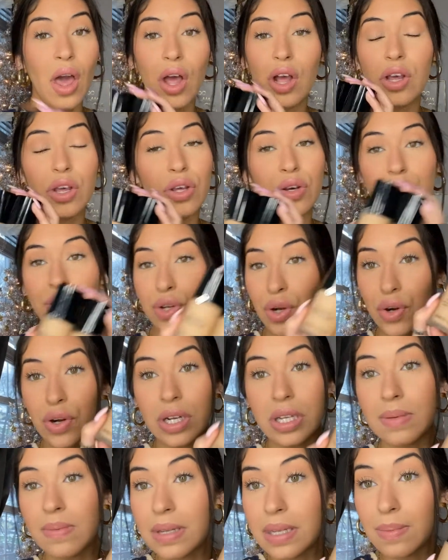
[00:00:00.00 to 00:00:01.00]
use your
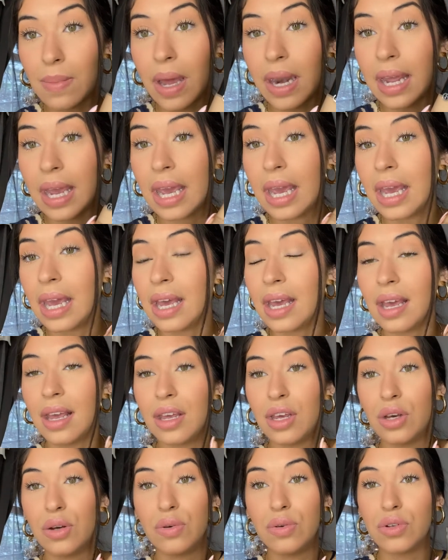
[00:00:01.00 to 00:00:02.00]
Christmas money,
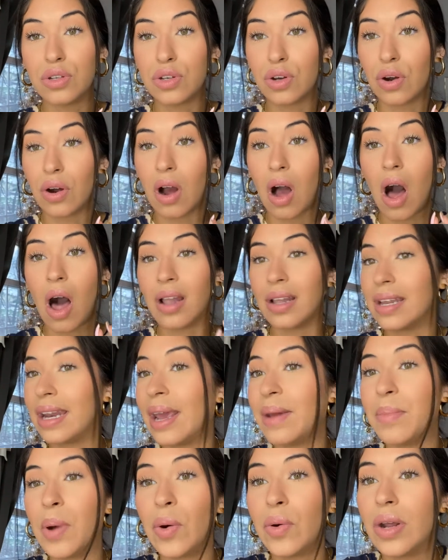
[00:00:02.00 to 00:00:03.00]
use your
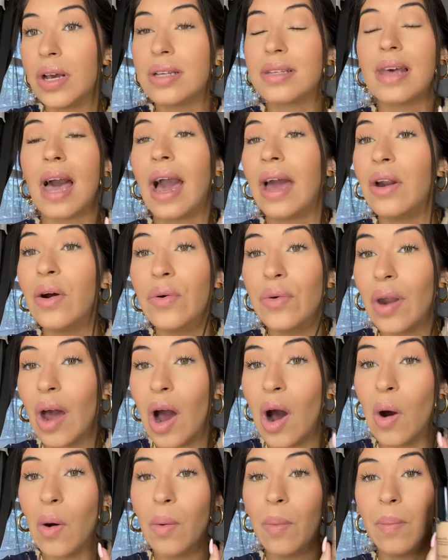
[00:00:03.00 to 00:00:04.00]
holiday bonus, I don't
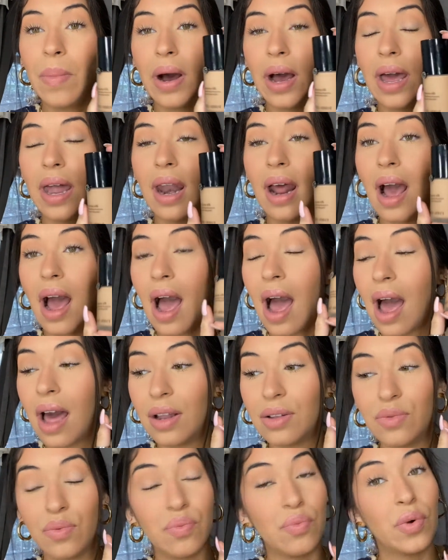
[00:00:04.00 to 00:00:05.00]
know, but
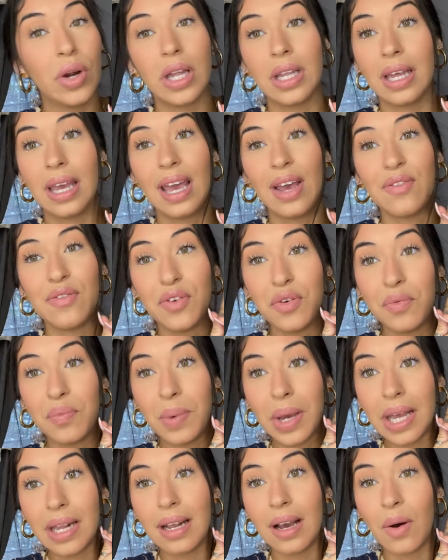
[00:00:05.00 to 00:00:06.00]
really, if you've
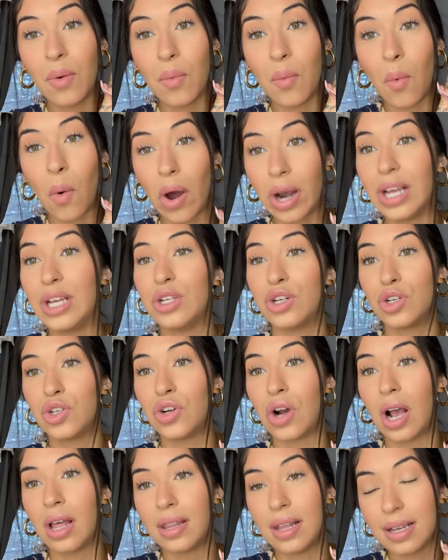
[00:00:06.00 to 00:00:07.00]
been wanting to
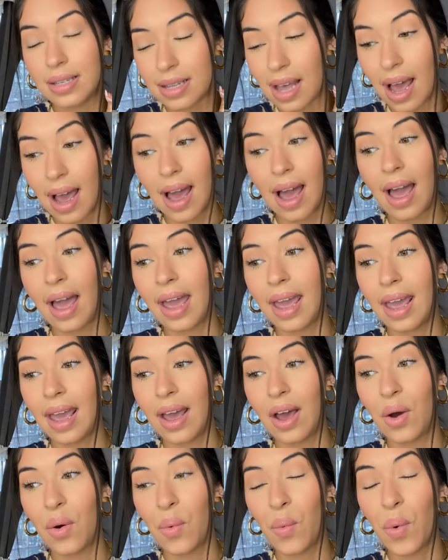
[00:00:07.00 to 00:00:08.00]
try this,
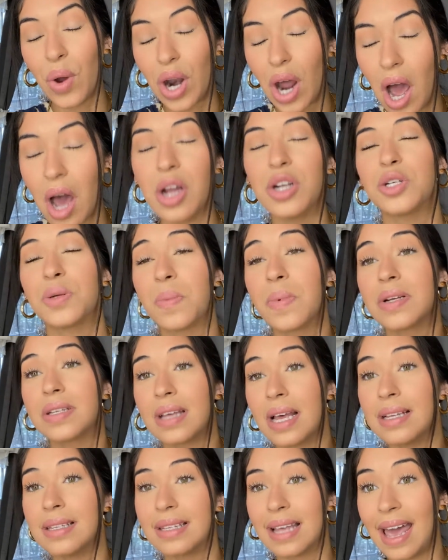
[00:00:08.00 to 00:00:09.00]
I
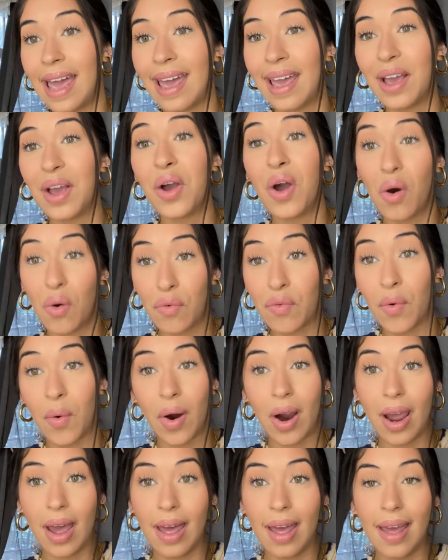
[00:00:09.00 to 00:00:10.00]
100% say go
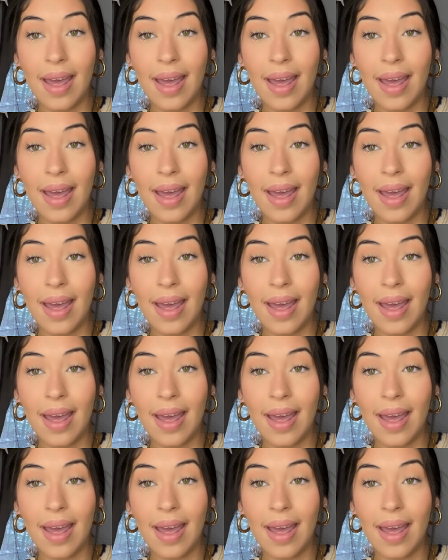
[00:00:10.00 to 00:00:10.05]
for it.